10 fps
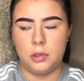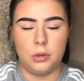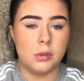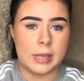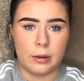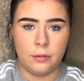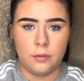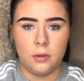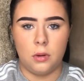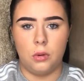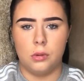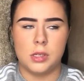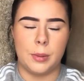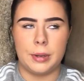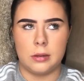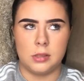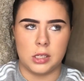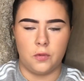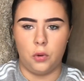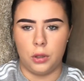do yourself or someone else
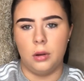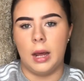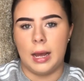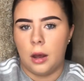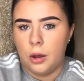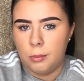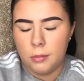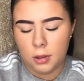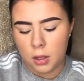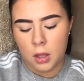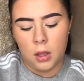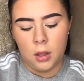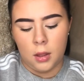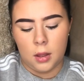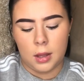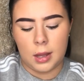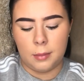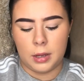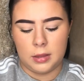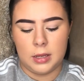does for you, like at home.
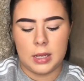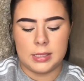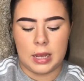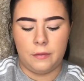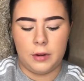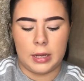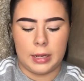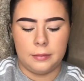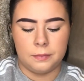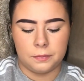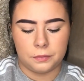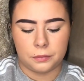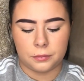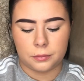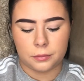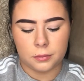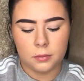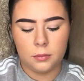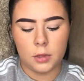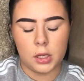I think it's every day
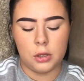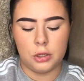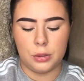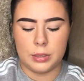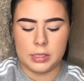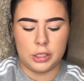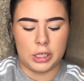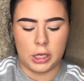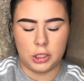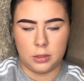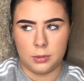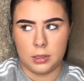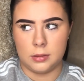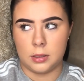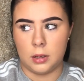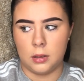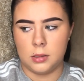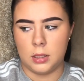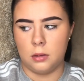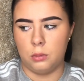you do this injection, but that was the
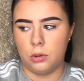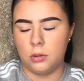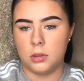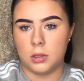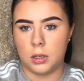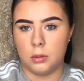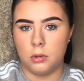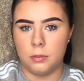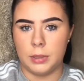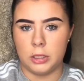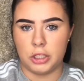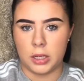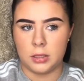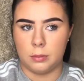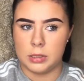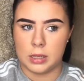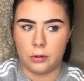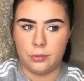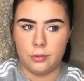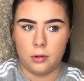last thing I want because I don't want to be injecting
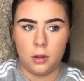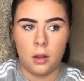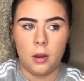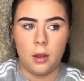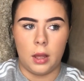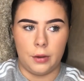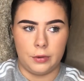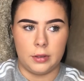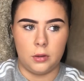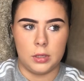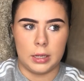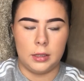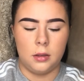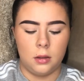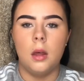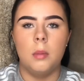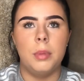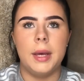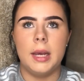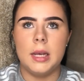myself every single day.
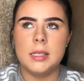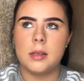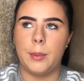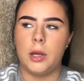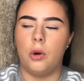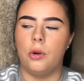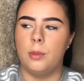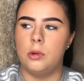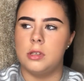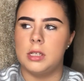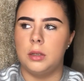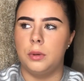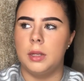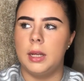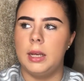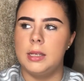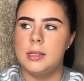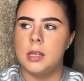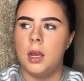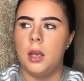But it is something horrible to deal with, and it
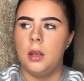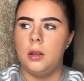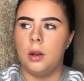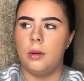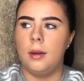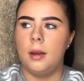is, you know,